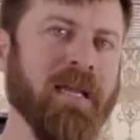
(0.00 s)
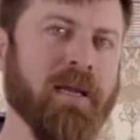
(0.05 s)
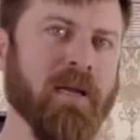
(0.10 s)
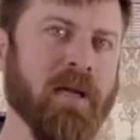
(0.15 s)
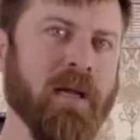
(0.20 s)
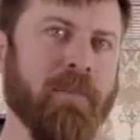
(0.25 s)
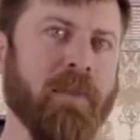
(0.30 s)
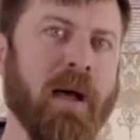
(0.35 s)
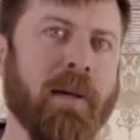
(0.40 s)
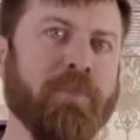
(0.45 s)

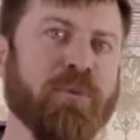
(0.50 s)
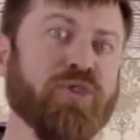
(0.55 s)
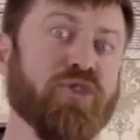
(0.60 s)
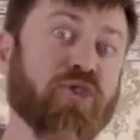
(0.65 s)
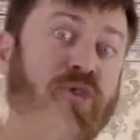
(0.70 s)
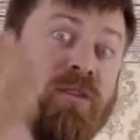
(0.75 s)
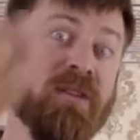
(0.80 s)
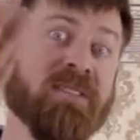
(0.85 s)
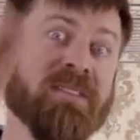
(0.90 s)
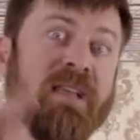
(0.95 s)
income
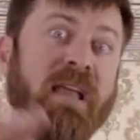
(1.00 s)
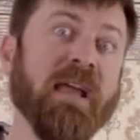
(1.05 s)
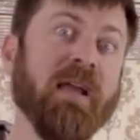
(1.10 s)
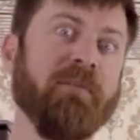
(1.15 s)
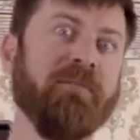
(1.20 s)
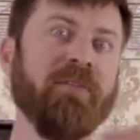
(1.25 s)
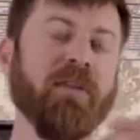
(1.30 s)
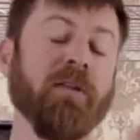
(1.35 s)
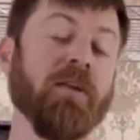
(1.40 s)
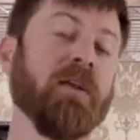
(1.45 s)
opportunities like
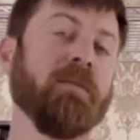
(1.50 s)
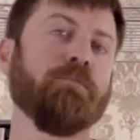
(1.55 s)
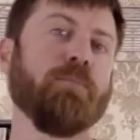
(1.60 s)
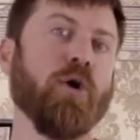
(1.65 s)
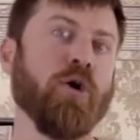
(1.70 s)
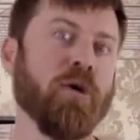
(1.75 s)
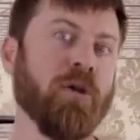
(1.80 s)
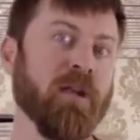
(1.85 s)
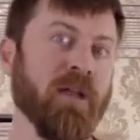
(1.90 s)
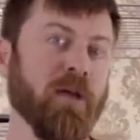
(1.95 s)
affiliate
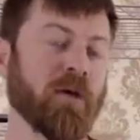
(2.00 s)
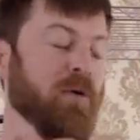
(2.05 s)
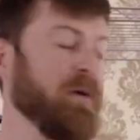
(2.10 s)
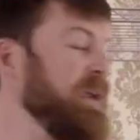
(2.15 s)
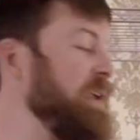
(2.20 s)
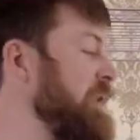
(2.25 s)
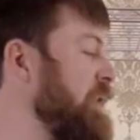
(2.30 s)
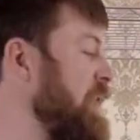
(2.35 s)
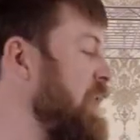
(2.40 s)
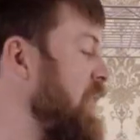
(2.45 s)
marketing or
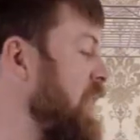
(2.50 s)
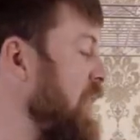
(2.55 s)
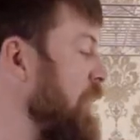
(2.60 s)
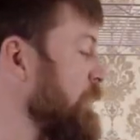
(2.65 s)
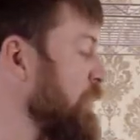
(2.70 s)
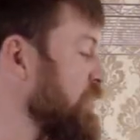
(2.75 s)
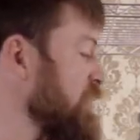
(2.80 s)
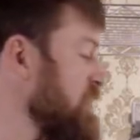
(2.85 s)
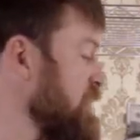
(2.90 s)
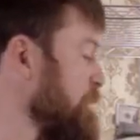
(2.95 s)

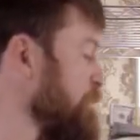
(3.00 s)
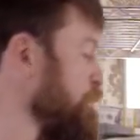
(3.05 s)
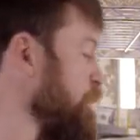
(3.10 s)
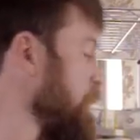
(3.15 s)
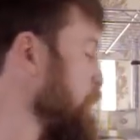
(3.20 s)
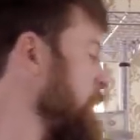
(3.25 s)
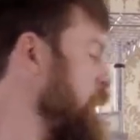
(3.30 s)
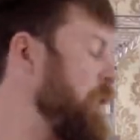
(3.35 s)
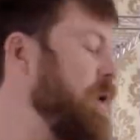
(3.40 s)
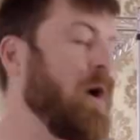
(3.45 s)
e-commerce.
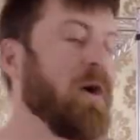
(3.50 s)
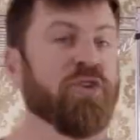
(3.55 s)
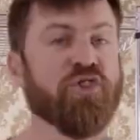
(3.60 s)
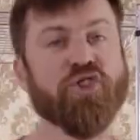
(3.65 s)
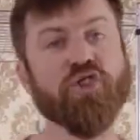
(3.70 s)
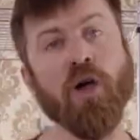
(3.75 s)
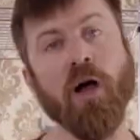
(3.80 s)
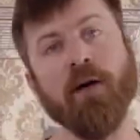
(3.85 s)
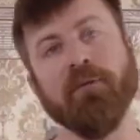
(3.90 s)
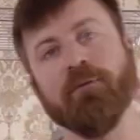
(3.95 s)
Our
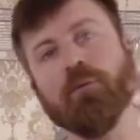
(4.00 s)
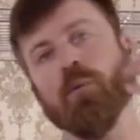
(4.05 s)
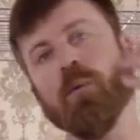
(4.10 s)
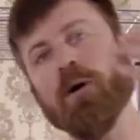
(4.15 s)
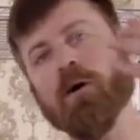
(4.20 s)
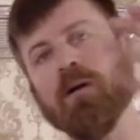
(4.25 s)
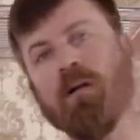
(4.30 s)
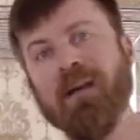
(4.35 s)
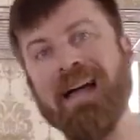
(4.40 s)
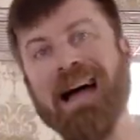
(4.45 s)

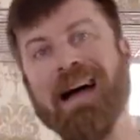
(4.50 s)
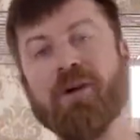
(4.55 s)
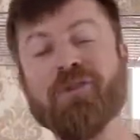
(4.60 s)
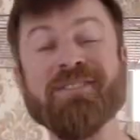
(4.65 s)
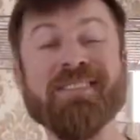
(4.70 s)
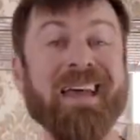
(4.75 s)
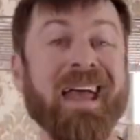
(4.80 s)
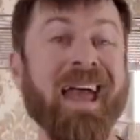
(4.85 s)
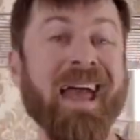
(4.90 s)
software allows